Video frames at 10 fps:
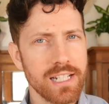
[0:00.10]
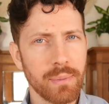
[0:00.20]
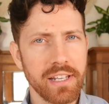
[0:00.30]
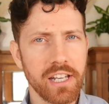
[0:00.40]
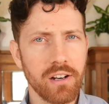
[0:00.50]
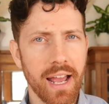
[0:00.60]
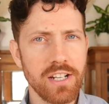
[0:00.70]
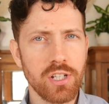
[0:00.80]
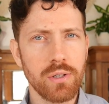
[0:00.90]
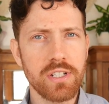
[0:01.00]
it's Mic here,
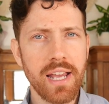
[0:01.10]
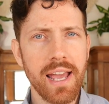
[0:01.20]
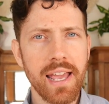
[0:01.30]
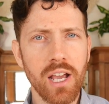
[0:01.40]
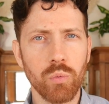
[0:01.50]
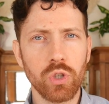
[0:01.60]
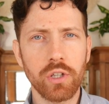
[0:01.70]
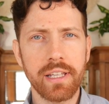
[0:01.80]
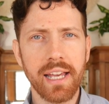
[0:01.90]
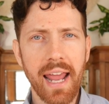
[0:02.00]
and today we're
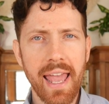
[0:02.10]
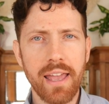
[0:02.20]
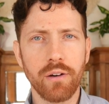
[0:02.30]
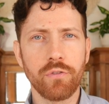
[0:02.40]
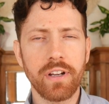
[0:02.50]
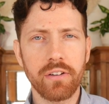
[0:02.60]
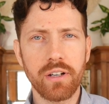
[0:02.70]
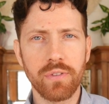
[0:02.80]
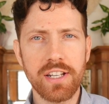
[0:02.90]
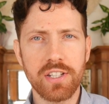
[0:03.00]
looking at a very
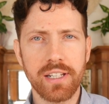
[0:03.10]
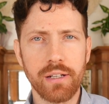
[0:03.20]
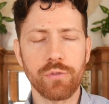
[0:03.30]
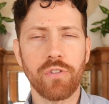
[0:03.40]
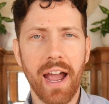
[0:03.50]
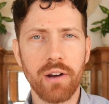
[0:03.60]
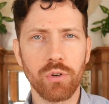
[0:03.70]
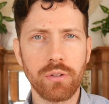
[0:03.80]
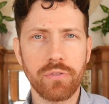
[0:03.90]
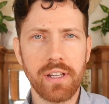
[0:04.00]
recent
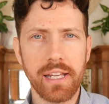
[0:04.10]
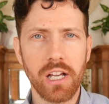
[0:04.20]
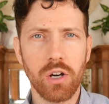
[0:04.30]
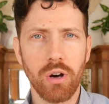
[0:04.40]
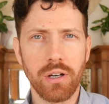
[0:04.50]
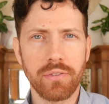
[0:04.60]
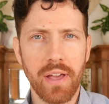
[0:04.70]
viral video of